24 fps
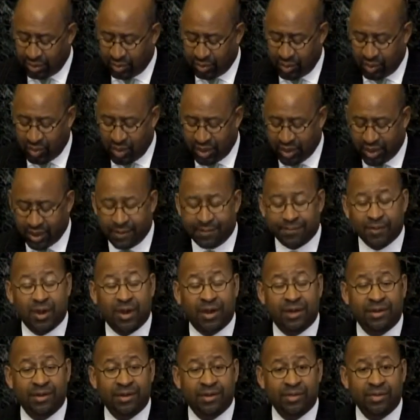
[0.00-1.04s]
we wanted a
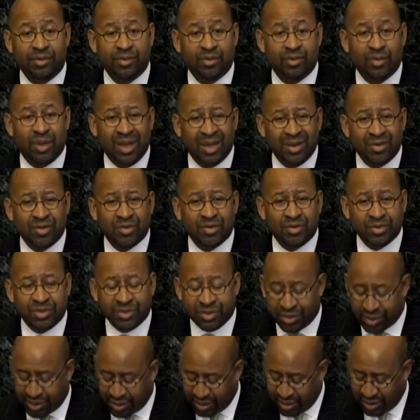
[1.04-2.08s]
partner who
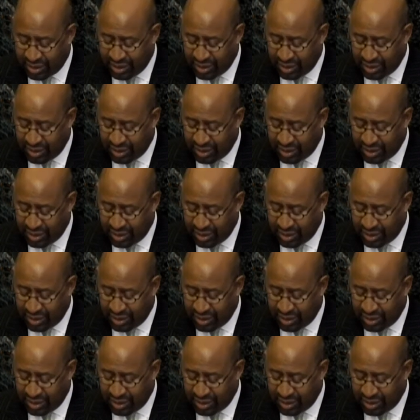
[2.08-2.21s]
understood